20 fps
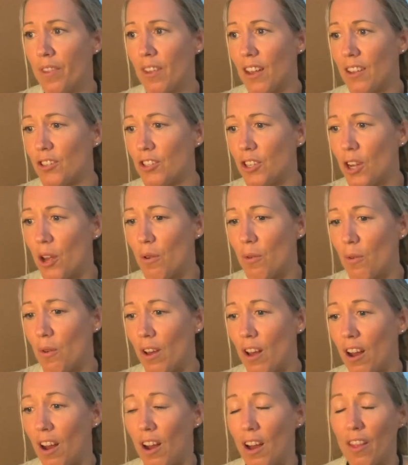So,
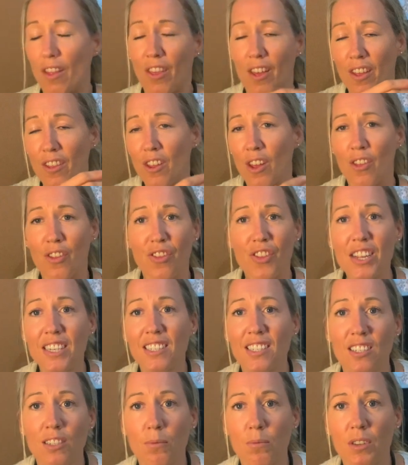and then this
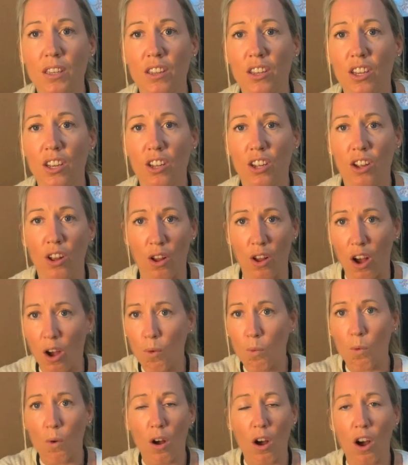is something that
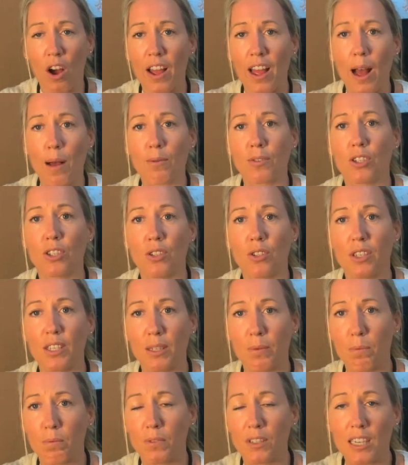I
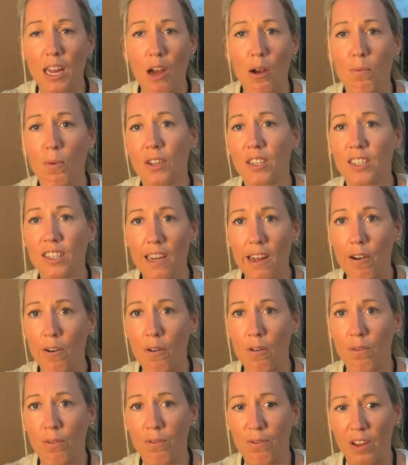absolutely tell
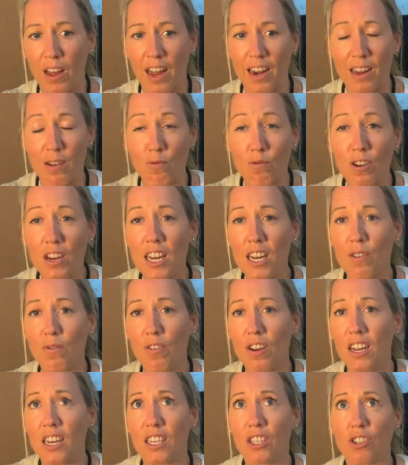myself, and it really,
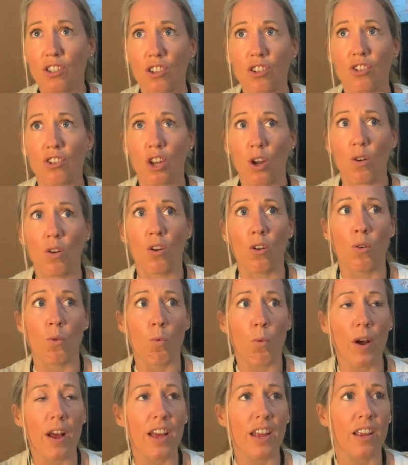really does go a long
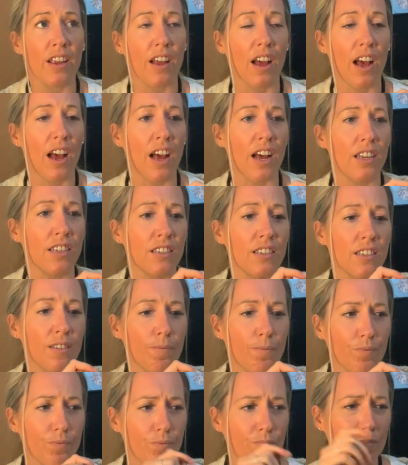way. And
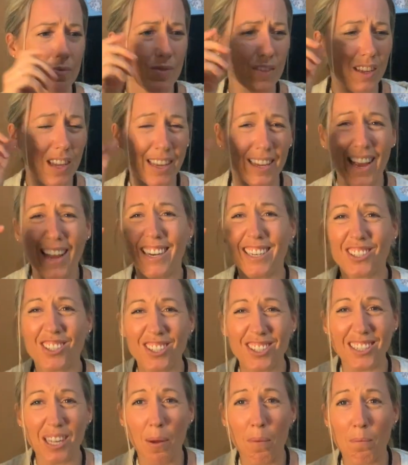again, it's
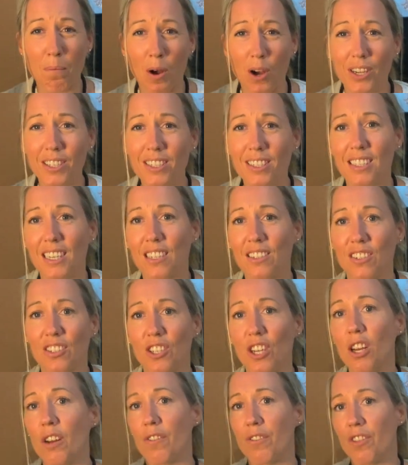just that mindset
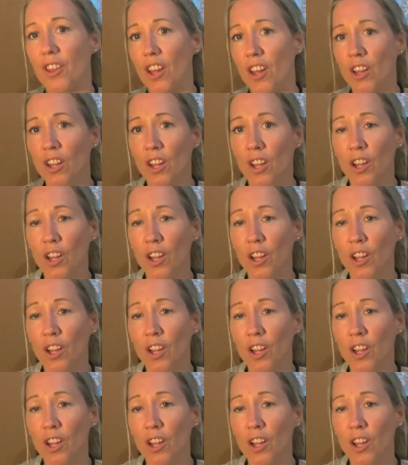stuff that